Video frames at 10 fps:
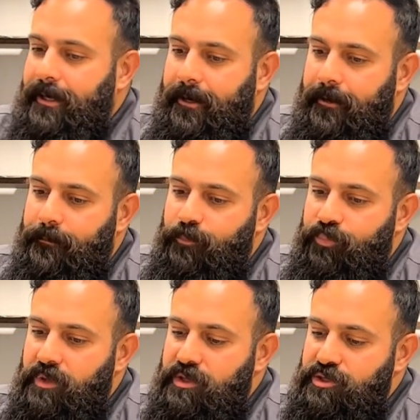
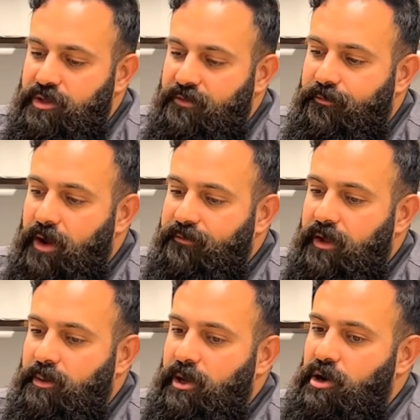Um, so the one
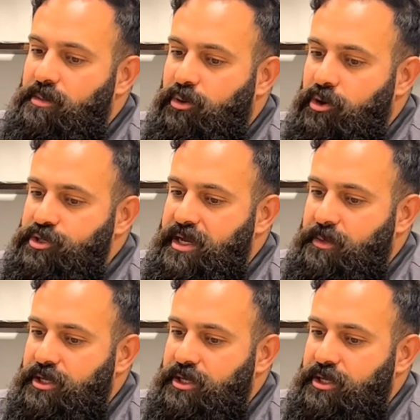fundamental approach that